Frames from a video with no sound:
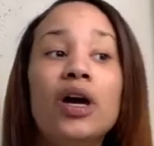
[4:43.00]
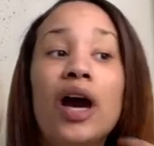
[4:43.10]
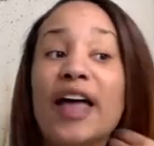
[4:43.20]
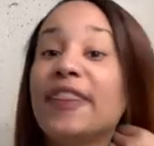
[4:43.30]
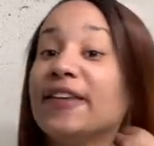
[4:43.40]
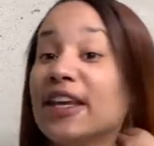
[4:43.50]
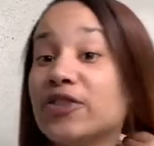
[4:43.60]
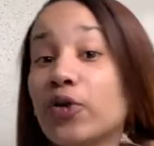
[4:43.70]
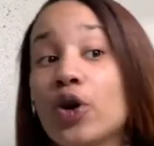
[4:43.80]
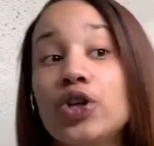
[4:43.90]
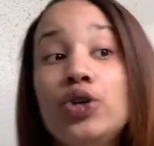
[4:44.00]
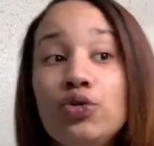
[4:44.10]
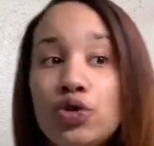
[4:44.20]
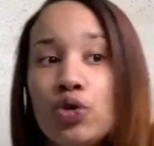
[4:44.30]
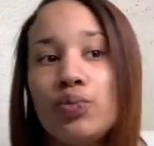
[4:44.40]
I think that's for a
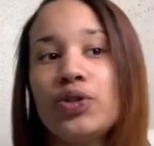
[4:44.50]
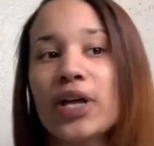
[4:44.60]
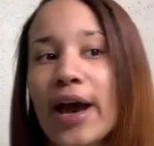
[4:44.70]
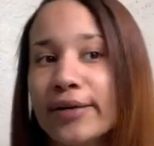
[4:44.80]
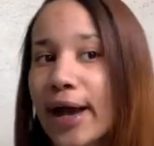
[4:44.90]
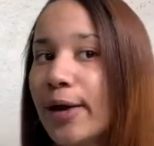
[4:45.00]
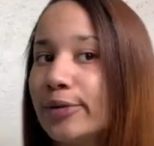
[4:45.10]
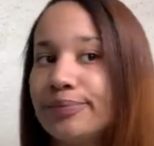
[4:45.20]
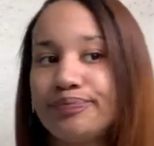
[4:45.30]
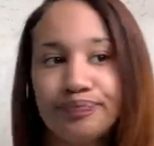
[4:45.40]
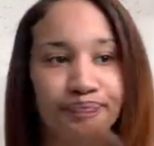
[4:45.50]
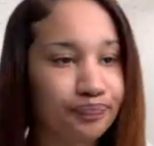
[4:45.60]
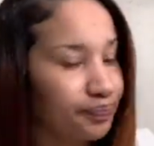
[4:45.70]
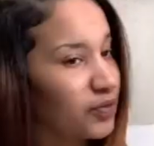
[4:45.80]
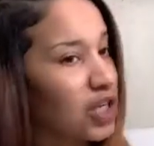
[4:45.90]
YouTube shout out.
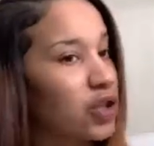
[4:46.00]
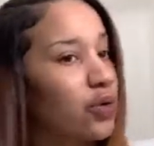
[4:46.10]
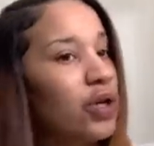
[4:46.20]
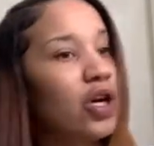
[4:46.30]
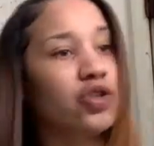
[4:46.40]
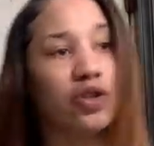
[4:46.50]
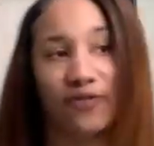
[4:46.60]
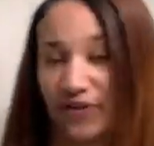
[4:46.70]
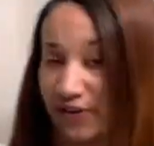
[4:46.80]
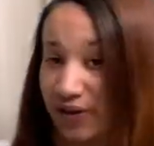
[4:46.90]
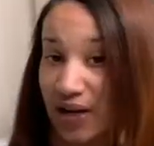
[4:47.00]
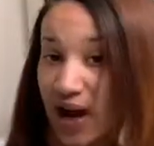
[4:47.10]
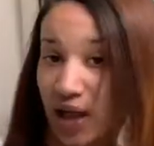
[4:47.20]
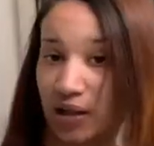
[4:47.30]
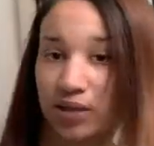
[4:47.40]
That's
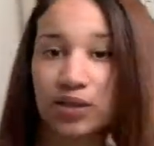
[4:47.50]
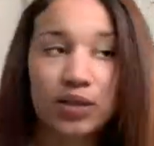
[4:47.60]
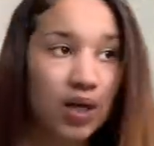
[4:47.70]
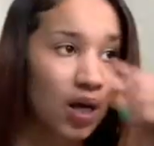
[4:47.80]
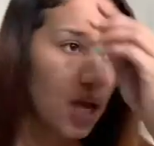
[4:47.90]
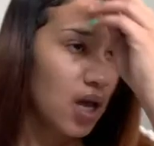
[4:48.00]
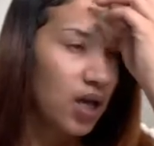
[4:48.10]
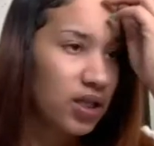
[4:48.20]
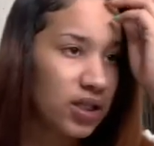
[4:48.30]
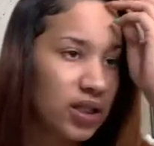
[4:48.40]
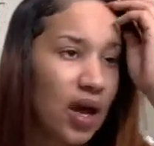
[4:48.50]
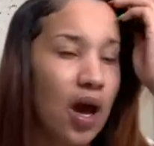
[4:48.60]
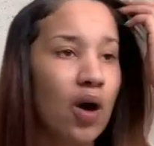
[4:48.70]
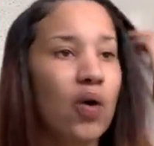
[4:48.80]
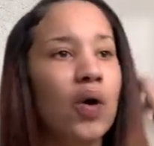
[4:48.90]
$350.
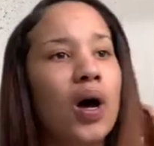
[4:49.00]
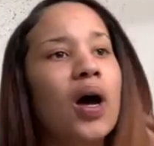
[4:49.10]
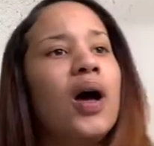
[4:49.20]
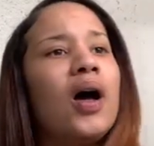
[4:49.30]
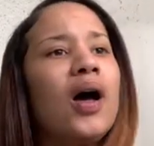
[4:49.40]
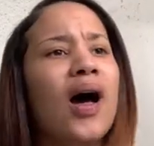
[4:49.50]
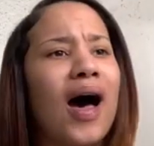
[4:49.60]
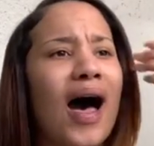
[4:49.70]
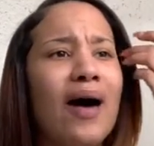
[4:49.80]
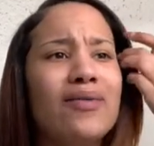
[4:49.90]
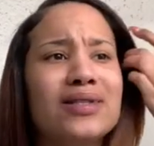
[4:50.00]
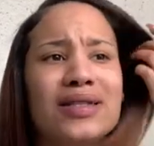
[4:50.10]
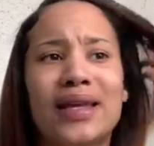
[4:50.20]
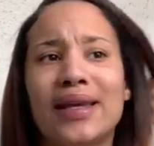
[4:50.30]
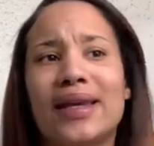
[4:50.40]
So I was
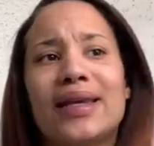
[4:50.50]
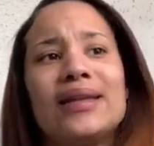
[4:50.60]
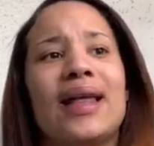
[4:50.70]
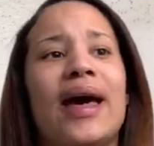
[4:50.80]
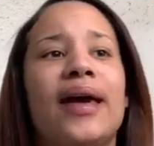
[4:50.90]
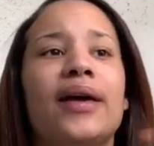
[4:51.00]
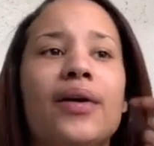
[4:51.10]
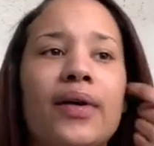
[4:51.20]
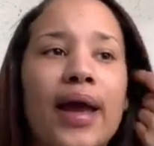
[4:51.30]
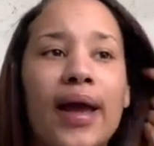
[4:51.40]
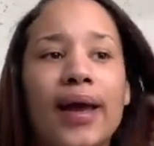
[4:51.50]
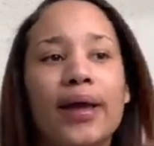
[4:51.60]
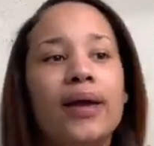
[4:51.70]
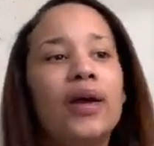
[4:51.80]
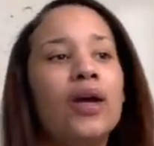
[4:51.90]
thinking, like,
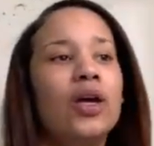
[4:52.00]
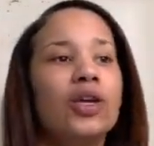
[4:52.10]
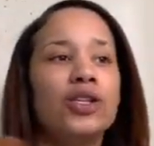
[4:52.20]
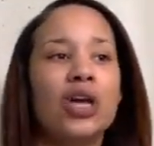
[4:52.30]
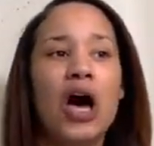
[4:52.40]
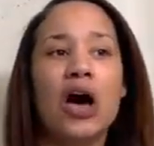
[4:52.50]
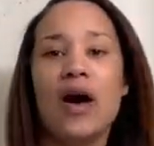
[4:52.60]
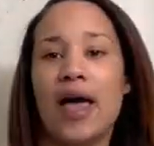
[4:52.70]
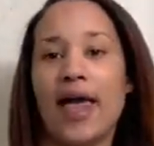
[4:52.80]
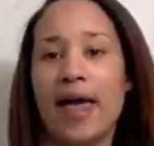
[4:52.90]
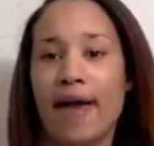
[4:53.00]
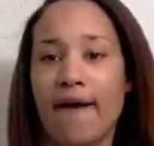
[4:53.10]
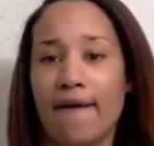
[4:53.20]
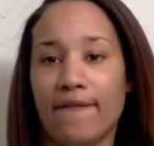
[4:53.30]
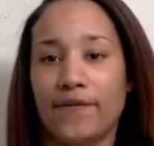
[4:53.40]
okay, y'all
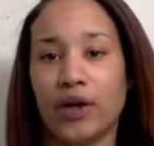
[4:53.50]
have